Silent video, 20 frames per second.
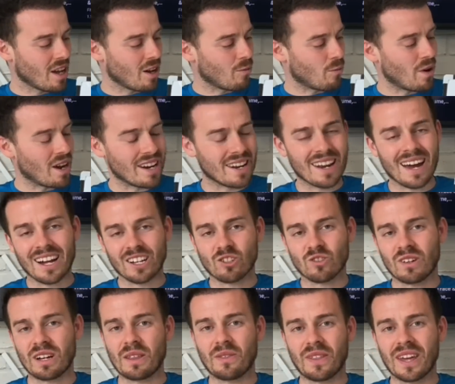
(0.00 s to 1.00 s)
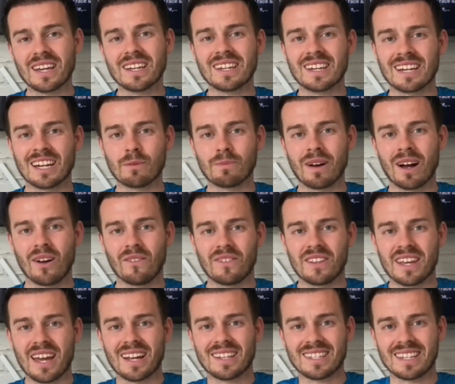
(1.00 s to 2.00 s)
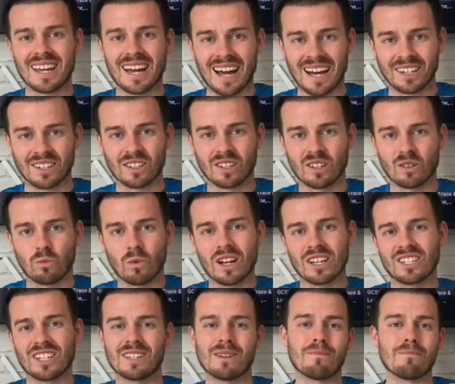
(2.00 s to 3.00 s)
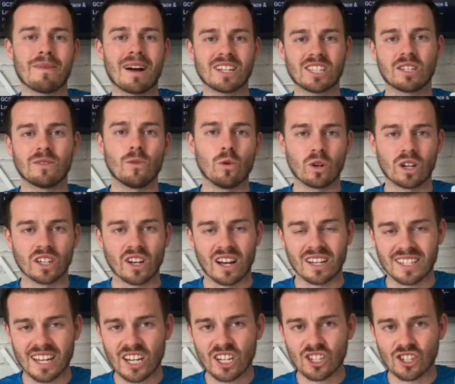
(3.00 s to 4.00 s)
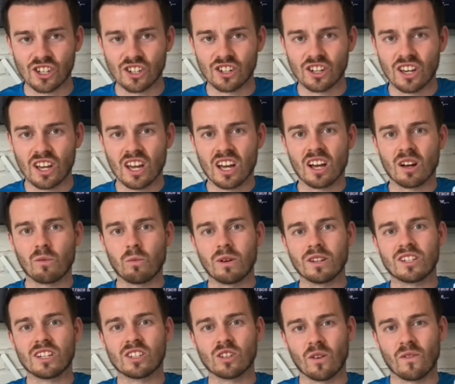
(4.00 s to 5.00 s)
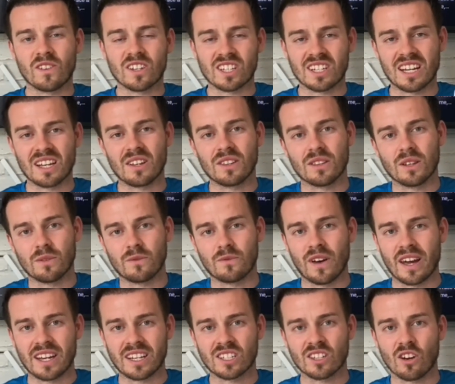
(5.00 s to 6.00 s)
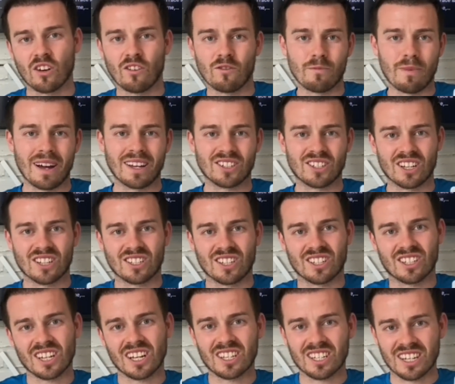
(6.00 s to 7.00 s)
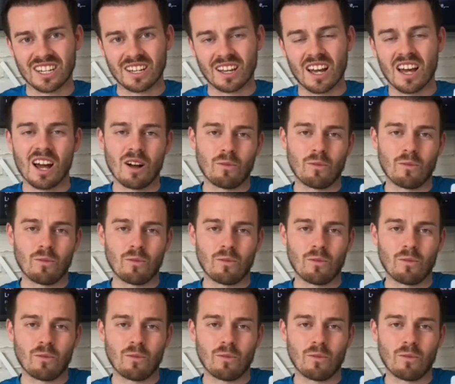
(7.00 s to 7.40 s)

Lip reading: We're naturally thinking about the Etihad, which is a massive organisation, which is obviously the face of Manchester City.